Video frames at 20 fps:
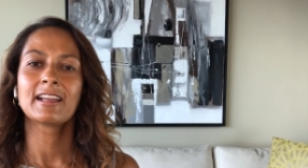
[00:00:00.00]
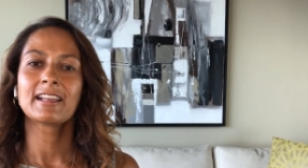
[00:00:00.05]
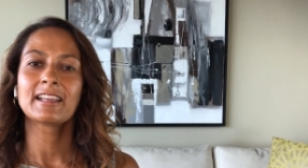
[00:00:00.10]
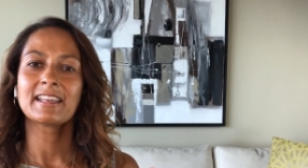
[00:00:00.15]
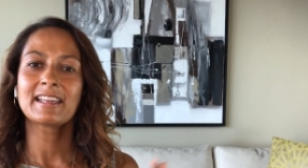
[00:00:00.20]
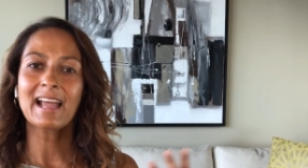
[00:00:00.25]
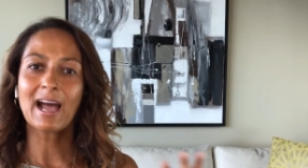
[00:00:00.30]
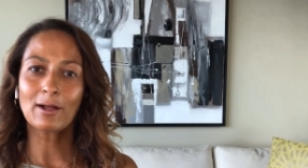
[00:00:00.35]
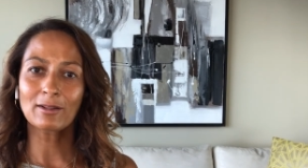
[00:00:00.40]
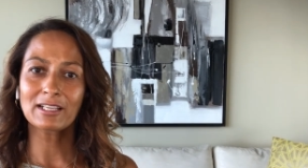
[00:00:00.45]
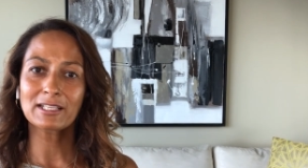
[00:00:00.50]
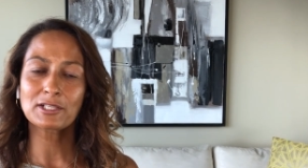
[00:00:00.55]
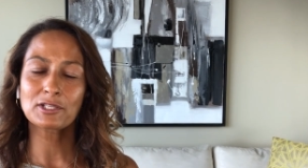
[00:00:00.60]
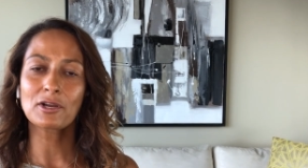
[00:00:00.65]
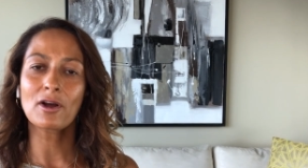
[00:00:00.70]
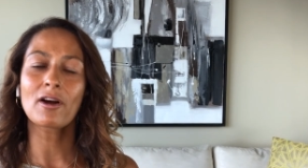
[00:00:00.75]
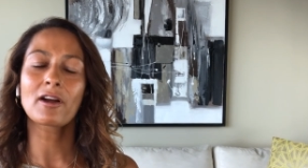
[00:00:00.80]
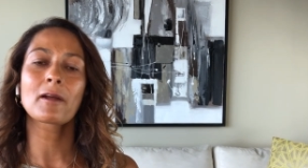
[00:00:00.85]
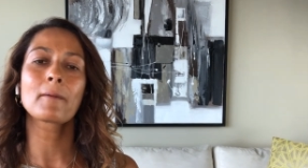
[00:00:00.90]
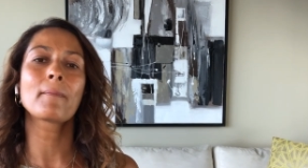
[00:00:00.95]
Now let's
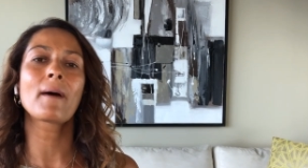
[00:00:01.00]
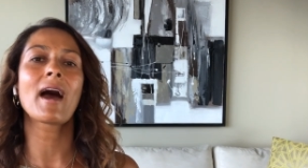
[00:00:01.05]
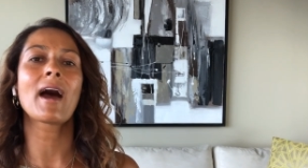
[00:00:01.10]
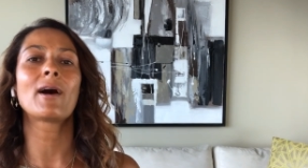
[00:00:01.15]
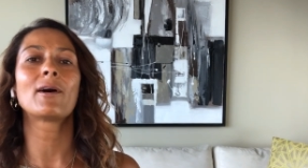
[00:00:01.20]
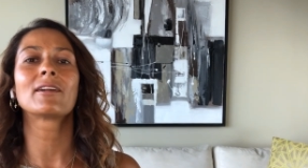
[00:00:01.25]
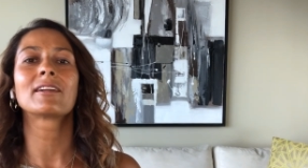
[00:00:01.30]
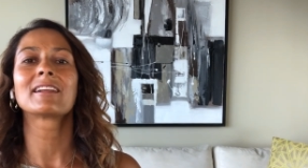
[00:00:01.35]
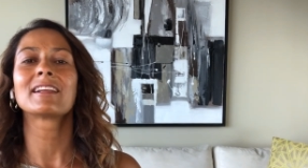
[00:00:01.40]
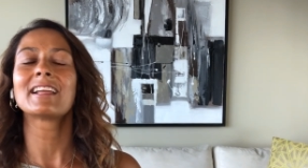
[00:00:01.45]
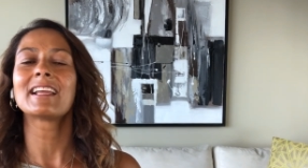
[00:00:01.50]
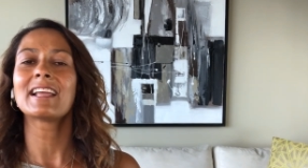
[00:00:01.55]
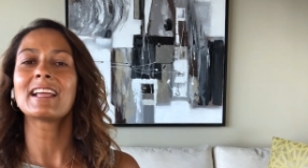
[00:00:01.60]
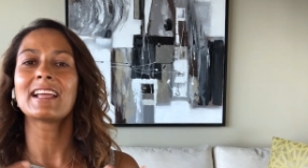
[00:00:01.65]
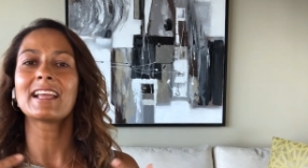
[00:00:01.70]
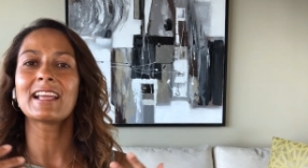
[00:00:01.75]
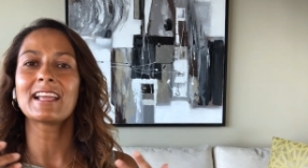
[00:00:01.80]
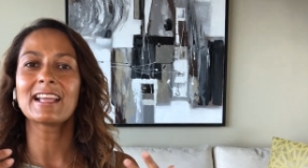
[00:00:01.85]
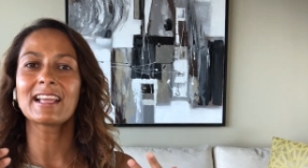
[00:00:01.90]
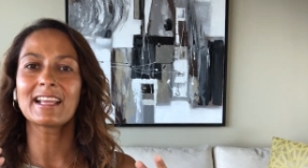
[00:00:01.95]
talk about
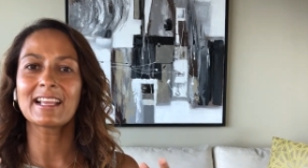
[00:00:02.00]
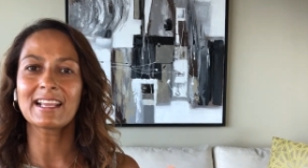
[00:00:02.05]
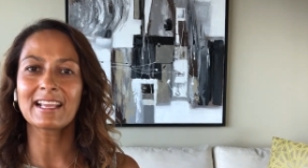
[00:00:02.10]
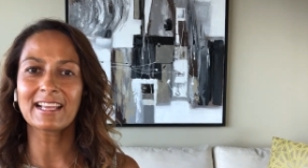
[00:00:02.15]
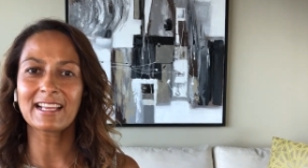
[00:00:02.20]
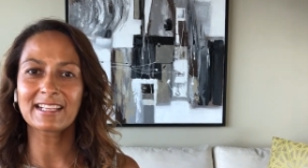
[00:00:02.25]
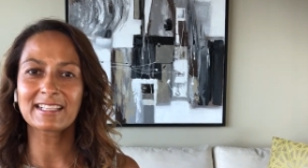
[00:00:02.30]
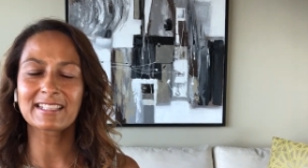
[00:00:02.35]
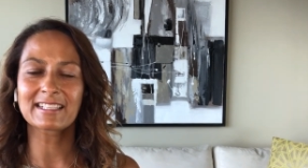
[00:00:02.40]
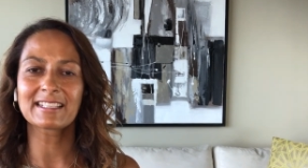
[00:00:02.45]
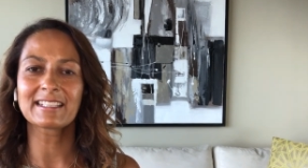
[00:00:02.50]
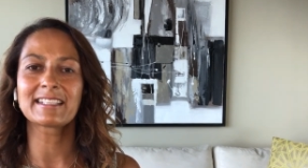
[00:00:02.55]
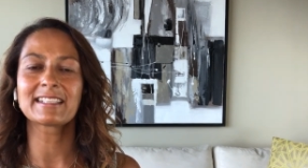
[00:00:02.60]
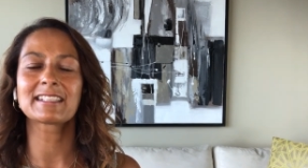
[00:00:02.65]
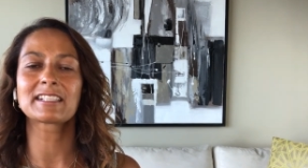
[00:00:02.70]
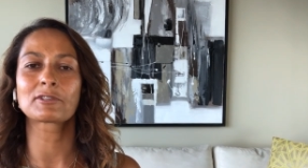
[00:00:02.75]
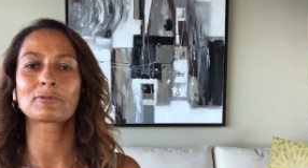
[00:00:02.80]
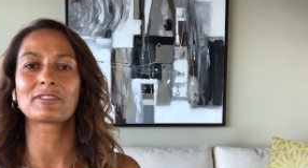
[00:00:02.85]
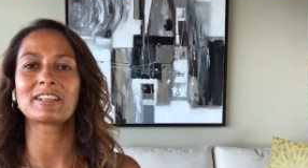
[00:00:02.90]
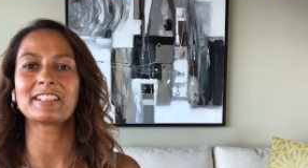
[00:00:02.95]
insulin
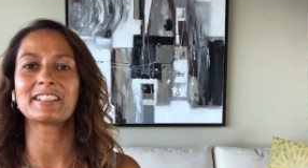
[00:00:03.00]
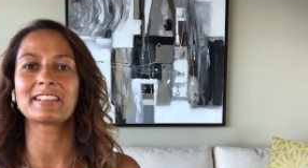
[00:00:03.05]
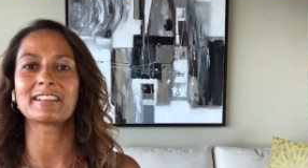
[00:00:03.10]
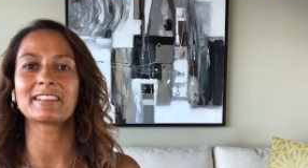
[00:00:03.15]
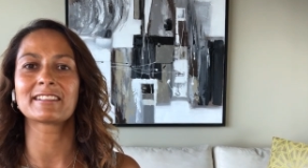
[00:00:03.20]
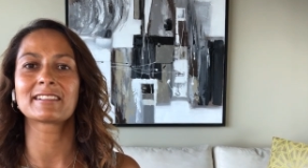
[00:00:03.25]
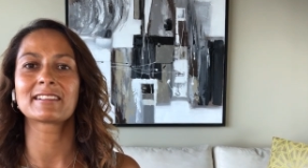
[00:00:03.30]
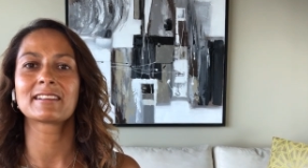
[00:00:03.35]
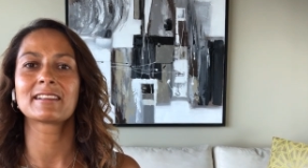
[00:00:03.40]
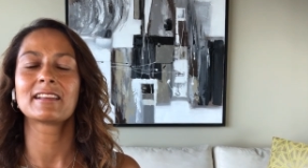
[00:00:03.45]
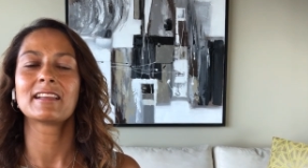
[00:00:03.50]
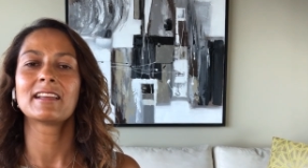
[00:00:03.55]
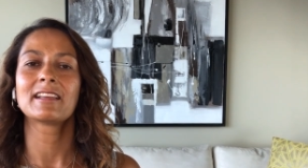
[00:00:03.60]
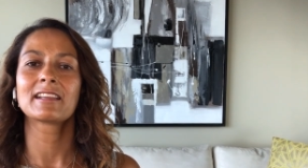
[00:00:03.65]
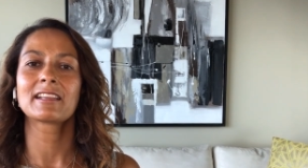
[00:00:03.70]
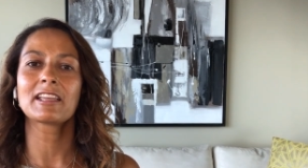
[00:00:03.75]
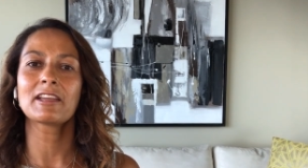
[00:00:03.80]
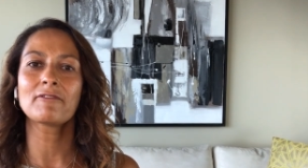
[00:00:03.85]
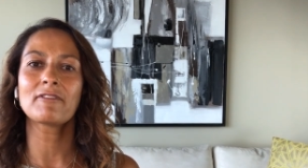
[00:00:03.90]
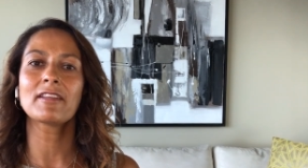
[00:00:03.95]
syringes,
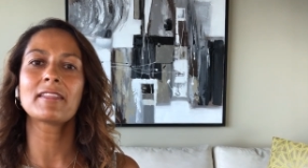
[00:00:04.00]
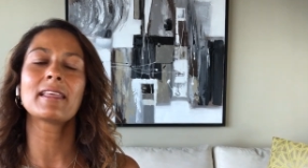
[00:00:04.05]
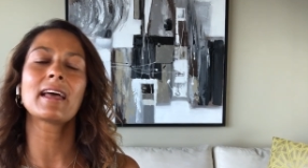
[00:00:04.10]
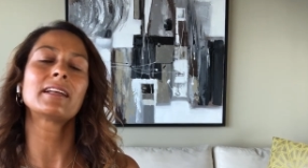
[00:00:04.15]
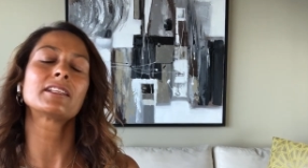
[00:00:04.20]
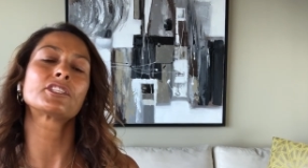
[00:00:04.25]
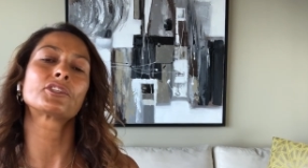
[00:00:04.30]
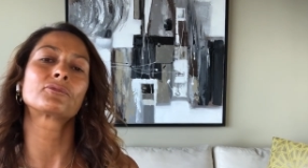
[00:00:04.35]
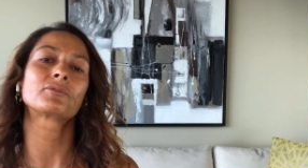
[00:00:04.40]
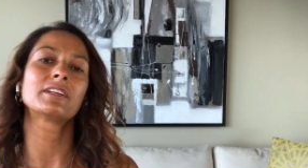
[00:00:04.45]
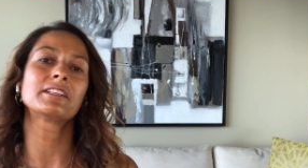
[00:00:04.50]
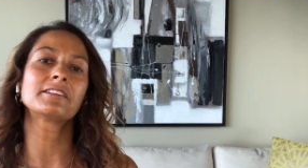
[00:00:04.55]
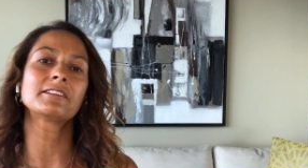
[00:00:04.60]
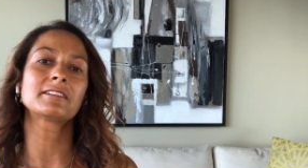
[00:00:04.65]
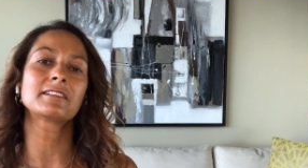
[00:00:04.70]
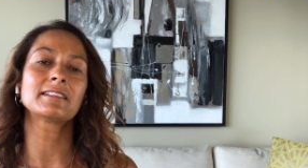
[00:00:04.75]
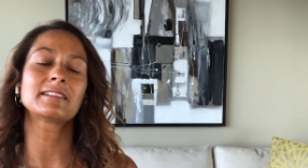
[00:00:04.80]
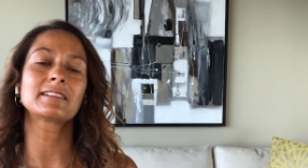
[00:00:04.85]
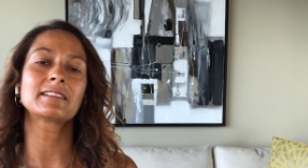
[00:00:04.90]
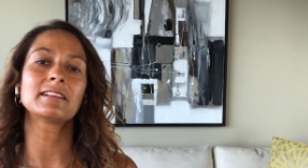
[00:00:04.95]
given that
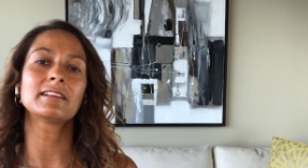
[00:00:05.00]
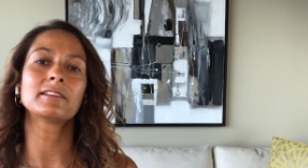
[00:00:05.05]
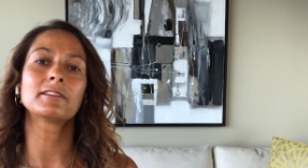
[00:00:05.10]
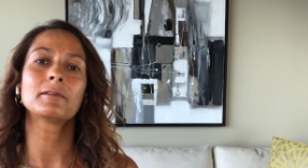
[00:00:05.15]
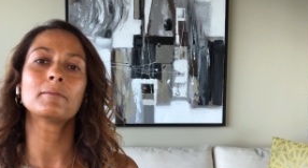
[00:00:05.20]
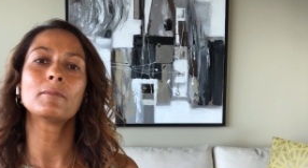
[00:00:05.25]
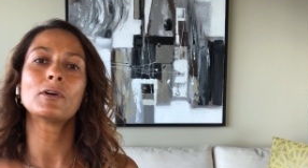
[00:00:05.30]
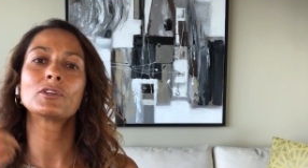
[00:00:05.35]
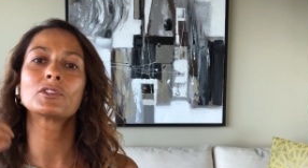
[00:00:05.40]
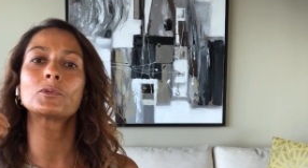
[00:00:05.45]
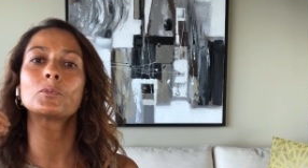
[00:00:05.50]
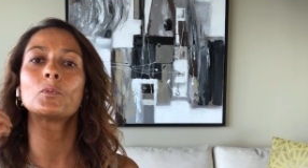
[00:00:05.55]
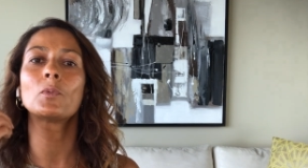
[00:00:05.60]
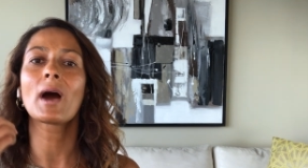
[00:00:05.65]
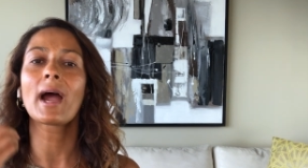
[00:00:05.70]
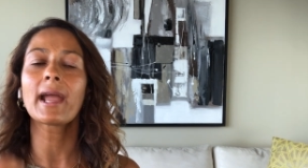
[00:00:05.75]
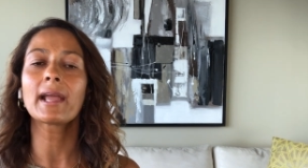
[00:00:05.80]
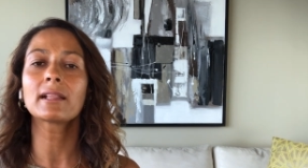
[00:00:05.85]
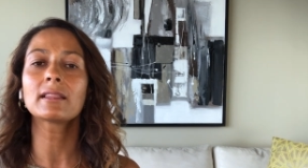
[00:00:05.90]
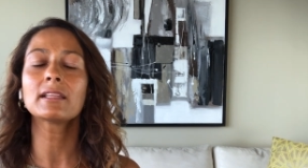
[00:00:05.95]
syringes is still the most
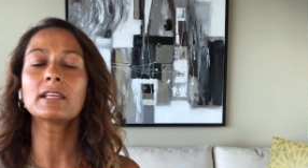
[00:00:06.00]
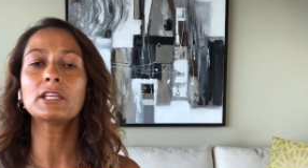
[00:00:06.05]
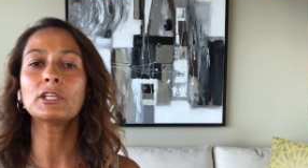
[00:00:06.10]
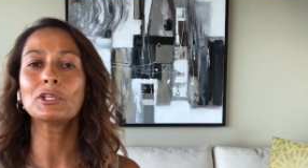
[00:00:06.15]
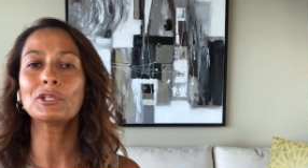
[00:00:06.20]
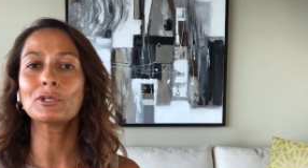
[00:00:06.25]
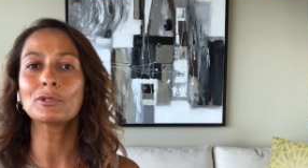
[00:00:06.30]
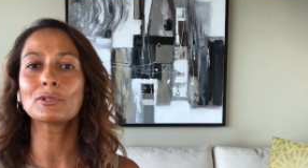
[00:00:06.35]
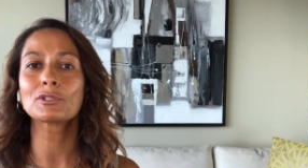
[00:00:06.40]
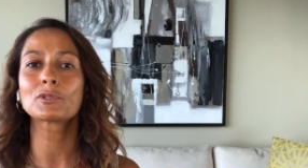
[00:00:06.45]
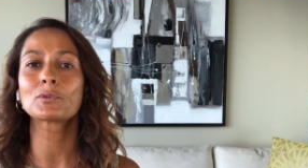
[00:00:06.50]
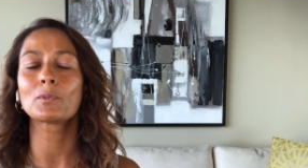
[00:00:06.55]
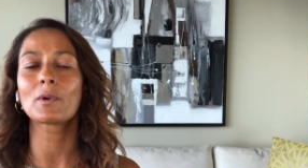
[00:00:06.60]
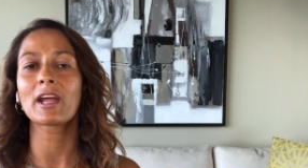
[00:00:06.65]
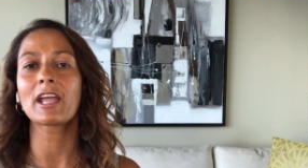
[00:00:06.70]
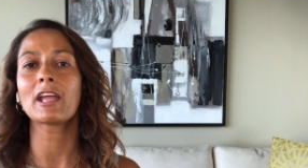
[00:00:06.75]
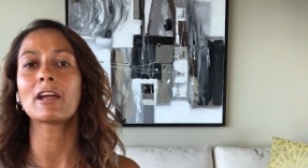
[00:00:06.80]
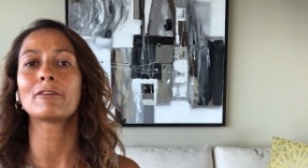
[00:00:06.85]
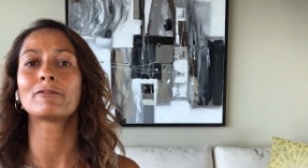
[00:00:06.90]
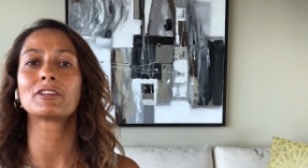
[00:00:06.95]
widely used
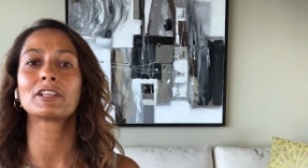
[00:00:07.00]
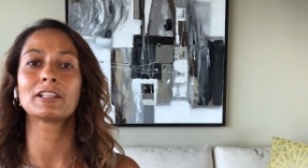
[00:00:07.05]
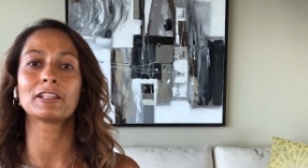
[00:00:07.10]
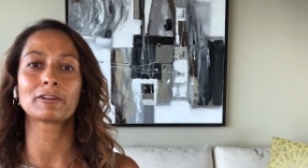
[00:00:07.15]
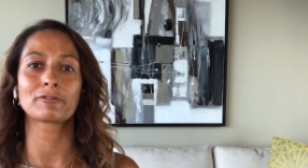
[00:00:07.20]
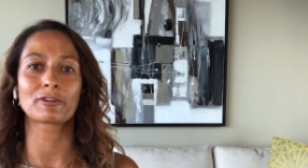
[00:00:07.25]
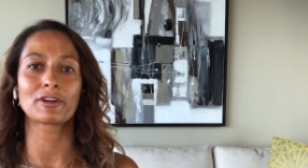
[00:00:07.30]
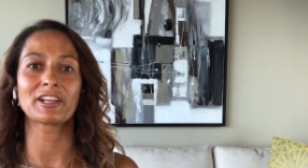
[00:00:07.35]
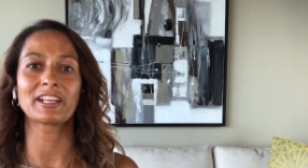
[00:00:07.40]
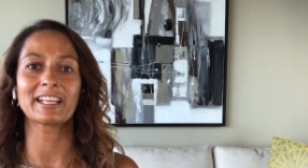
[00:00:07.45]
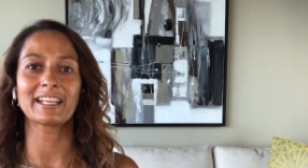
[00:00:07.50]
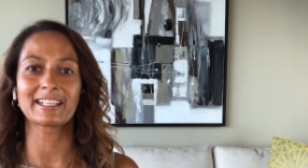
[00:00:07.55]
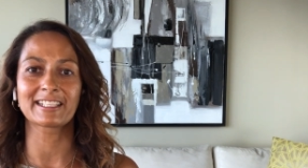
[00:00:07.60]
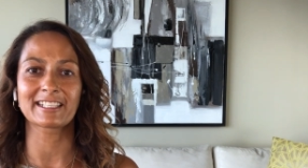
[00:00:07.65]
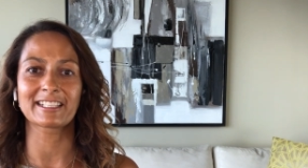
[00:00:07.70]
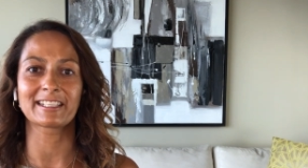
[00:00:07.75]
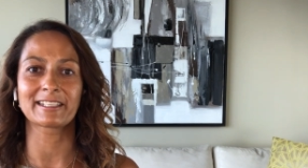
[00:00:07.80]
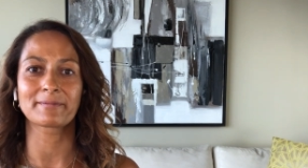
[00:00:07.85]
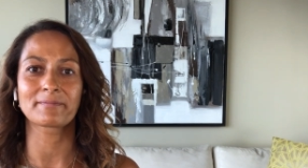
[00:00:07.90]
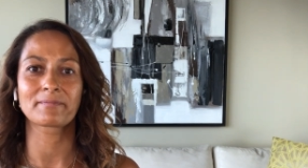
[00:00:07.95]
way of delivering
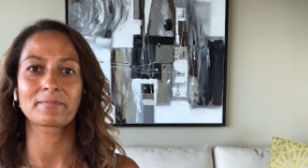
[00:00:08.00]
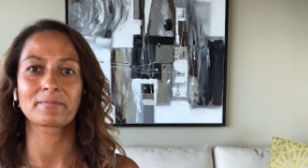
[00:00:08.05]
insulin.